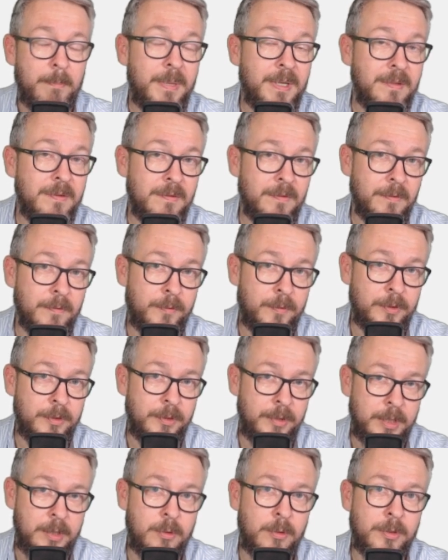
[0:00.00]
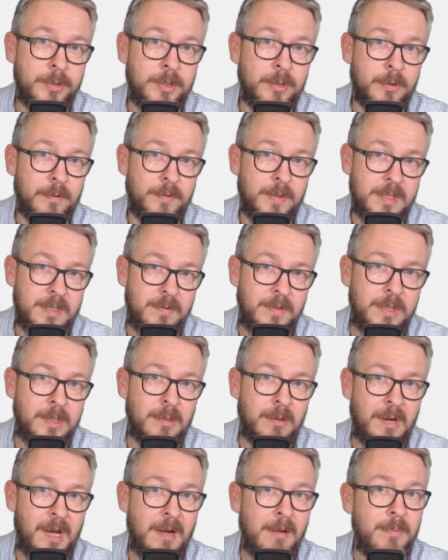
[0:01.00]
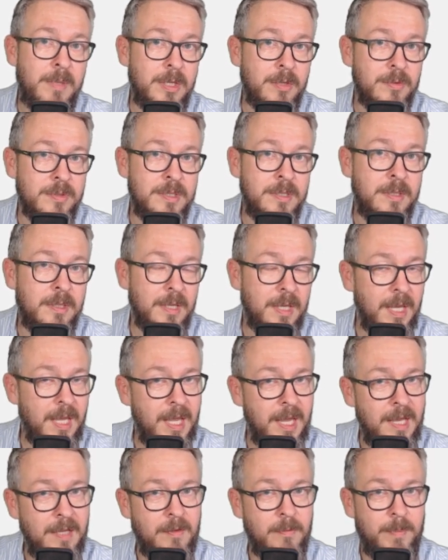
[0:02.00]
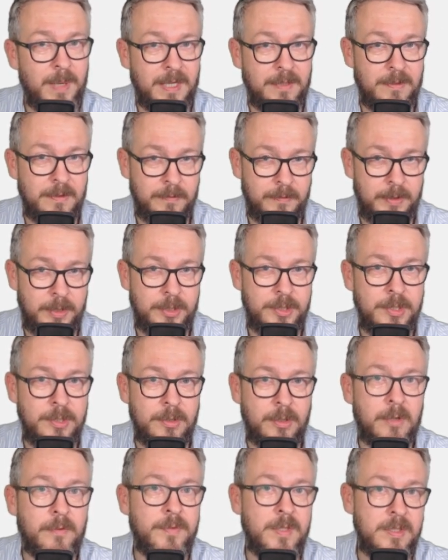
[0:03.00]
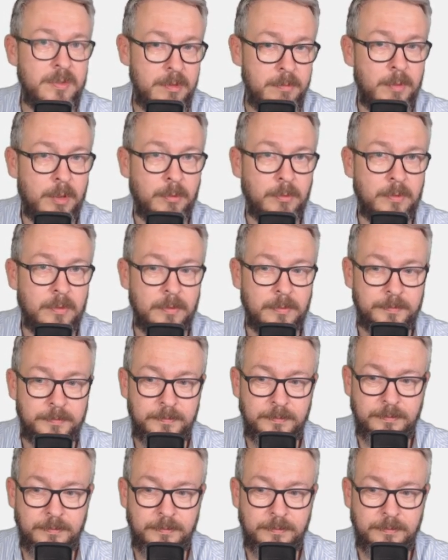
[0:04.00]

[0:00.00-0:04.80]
but for the recording of this video I'll be using eight button version of this remote.